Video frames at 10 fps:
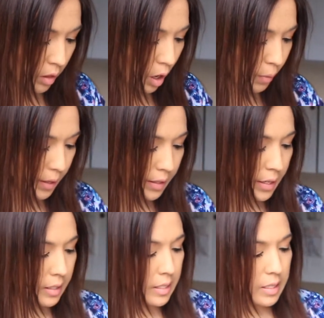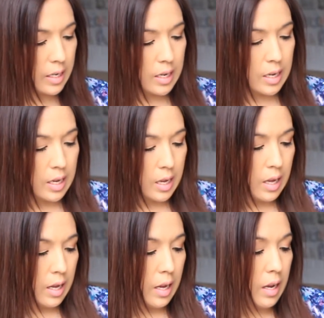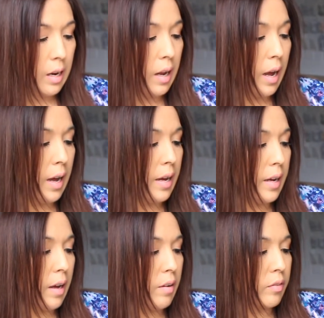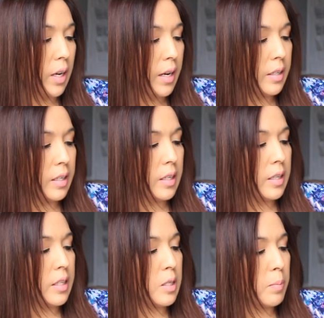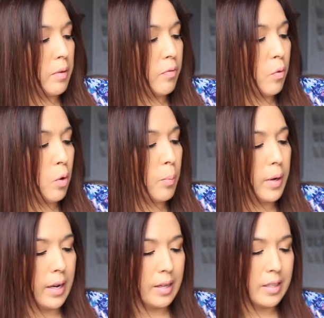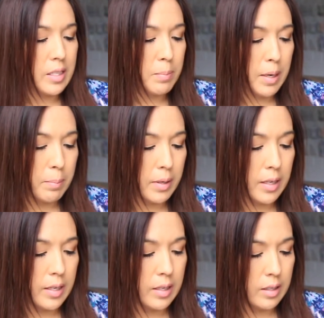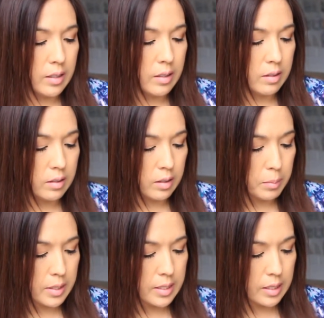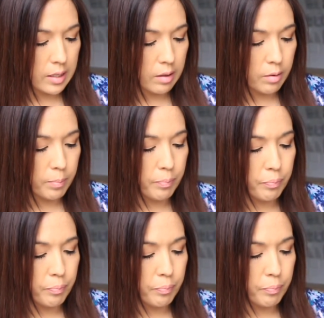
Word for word: All right, next. I have gotten this before, but this might be, let me see here.